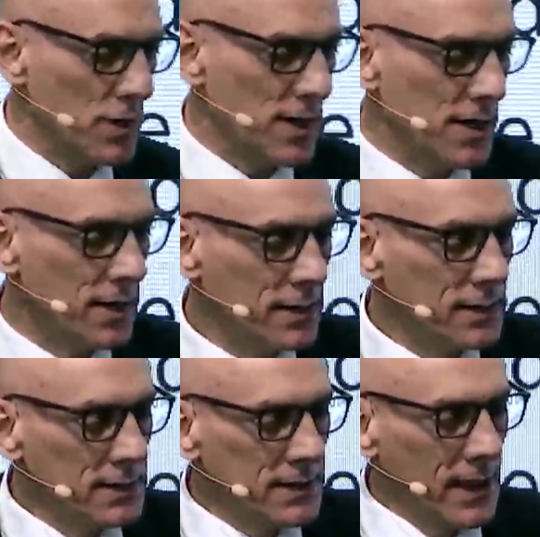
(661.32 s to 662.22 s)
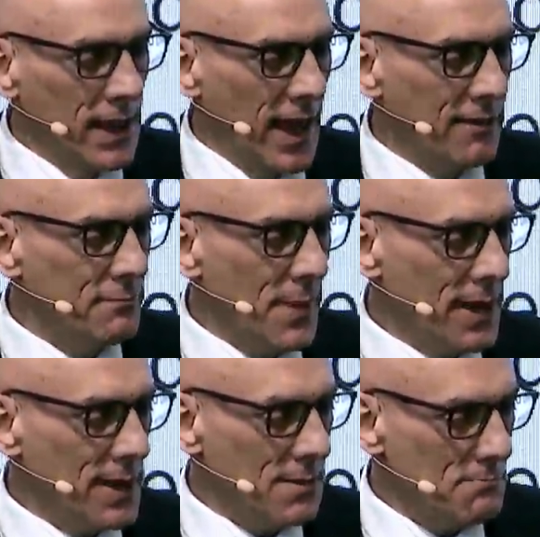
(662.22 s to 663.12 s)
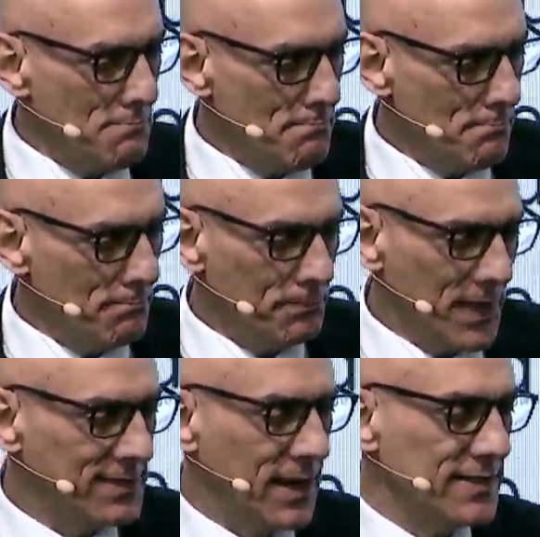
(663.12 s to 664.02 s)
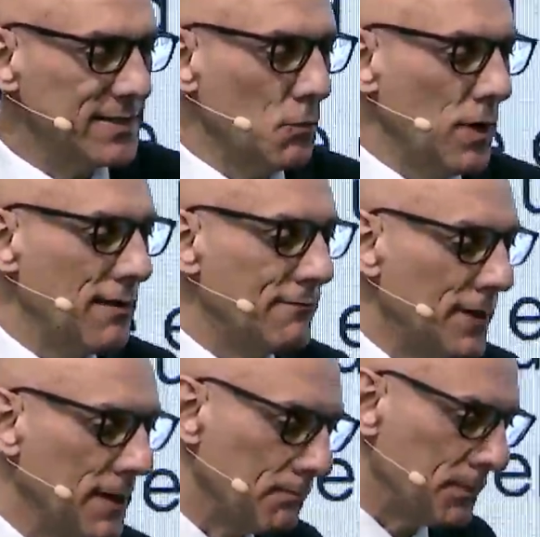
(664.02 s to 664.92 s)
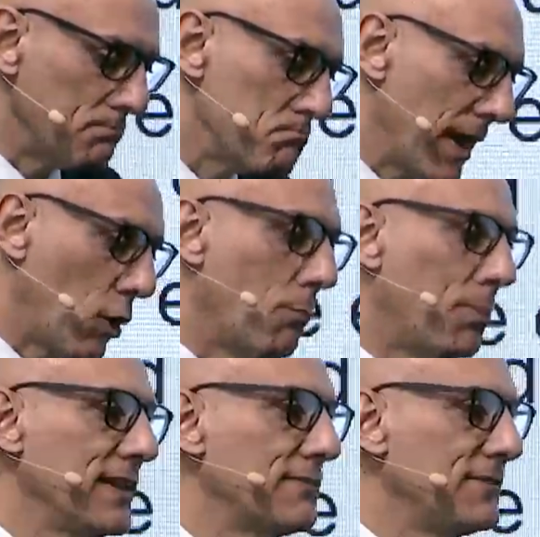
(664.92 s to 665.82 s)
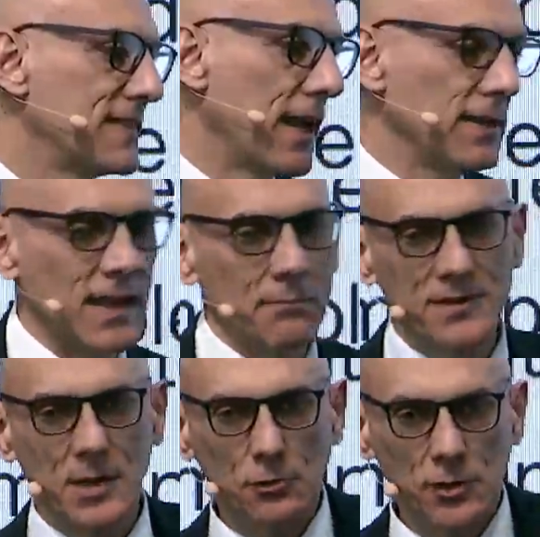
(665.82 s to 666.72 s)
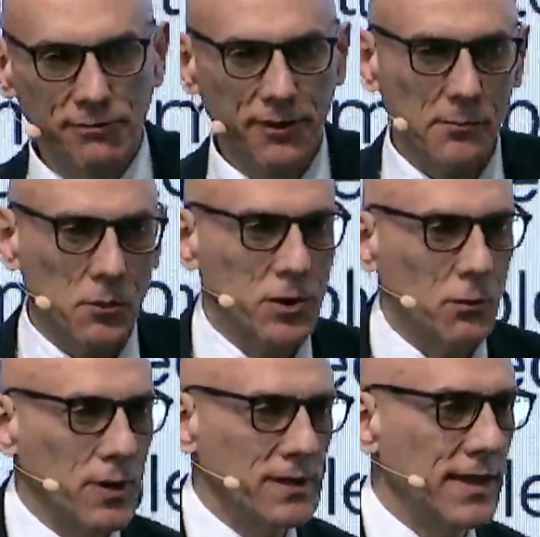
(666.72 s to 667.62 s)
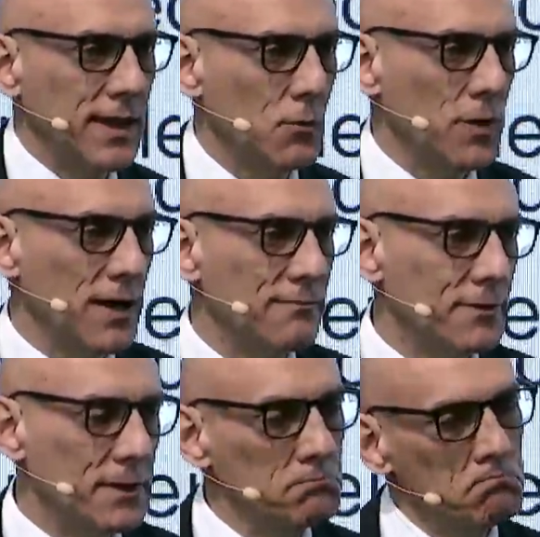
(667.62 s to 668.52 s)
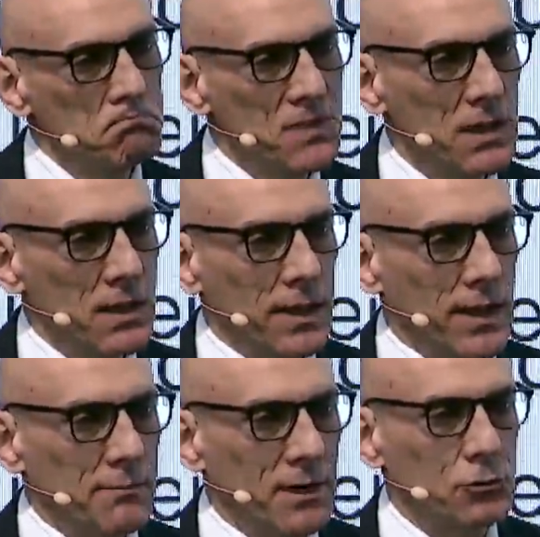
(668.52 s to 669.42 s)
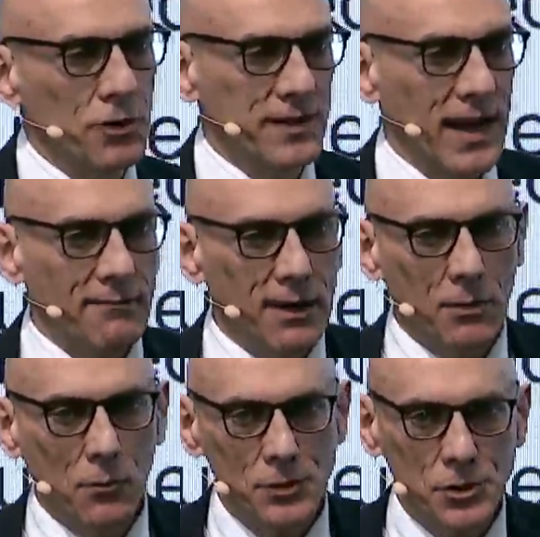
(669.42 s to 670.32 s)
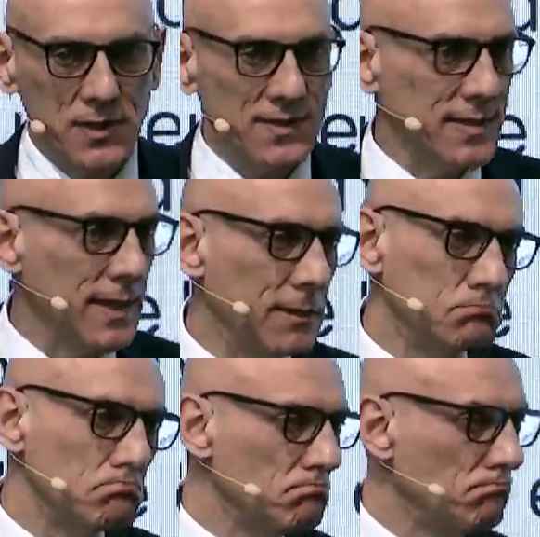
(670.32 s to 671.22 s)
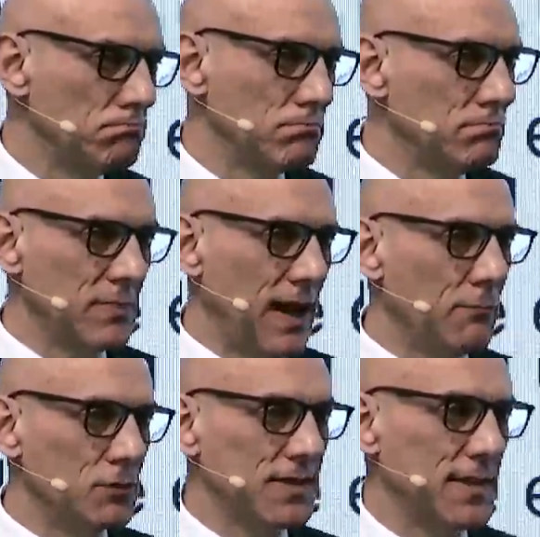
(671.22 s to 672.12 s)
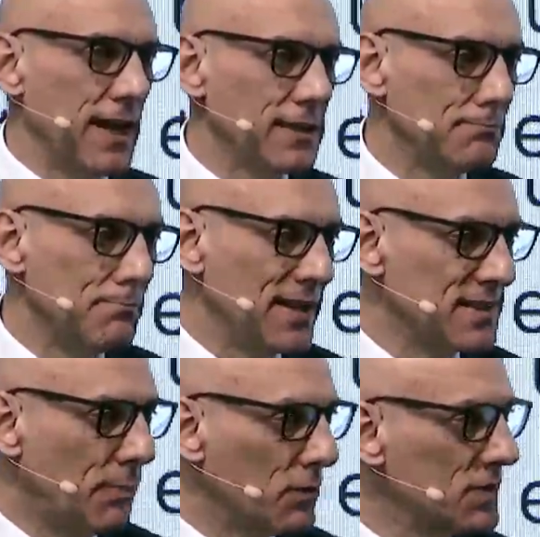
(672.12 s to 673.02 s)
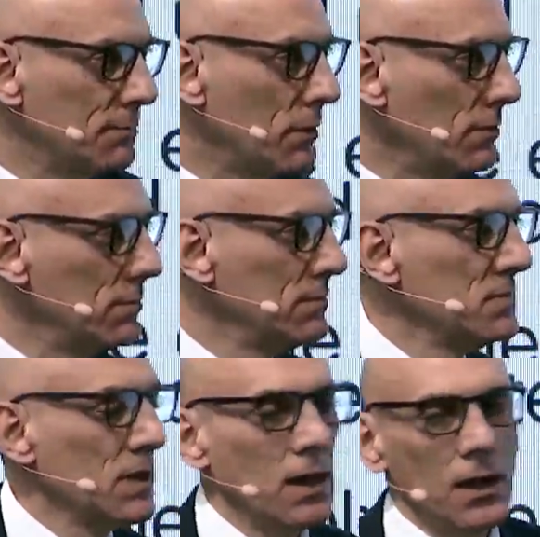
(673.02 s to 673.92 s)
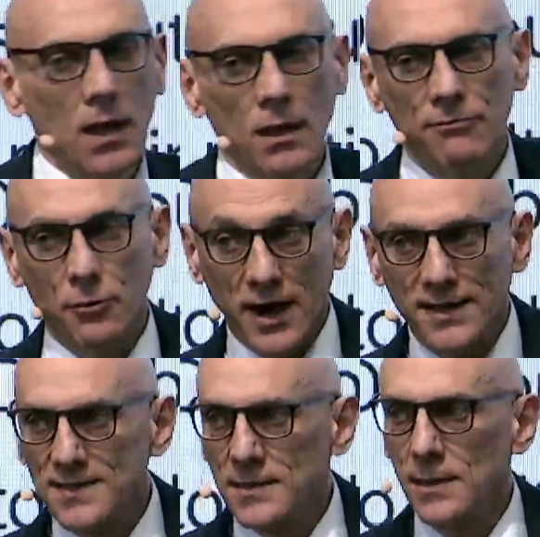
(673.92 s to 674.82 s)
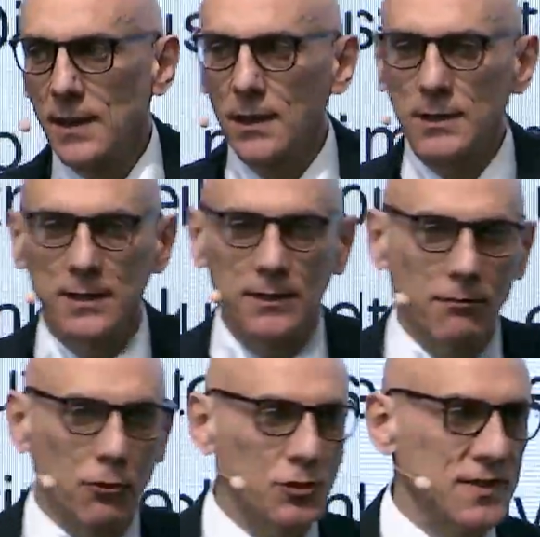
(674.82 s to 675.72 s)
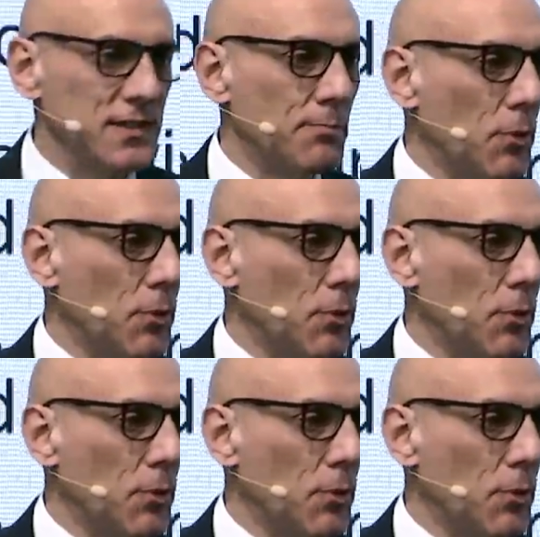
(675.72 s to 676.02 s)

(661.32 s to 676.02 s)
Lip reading: we have at least we have a complete cybersecurity framework. We think we have a maturity level which is, I would say, the best possible for us. Of course, it's